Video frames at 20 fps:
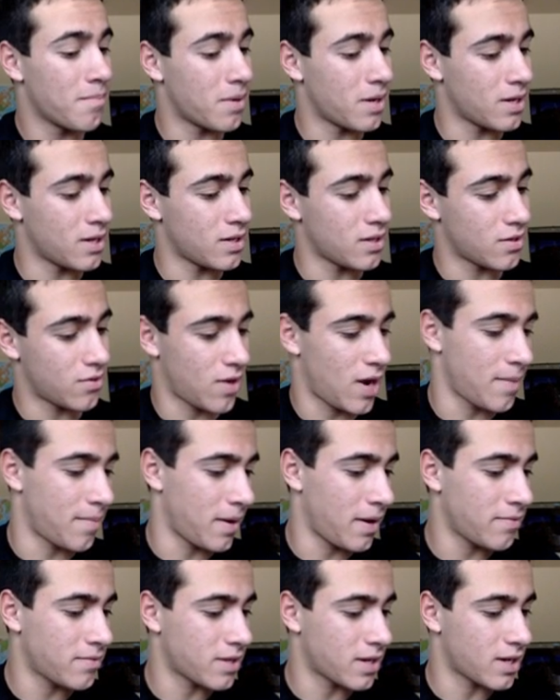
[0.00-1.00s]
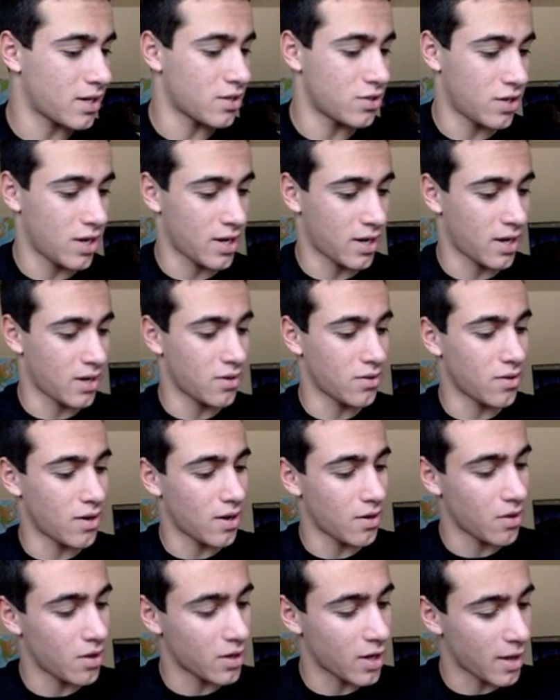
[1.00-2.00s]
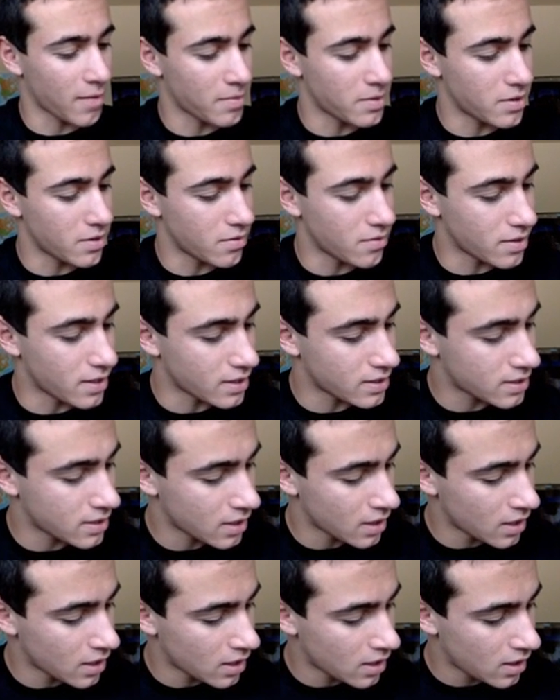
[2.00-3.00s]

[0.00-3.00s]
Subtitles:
But crap, I have to kind of check. I don't know how long I've been doing this.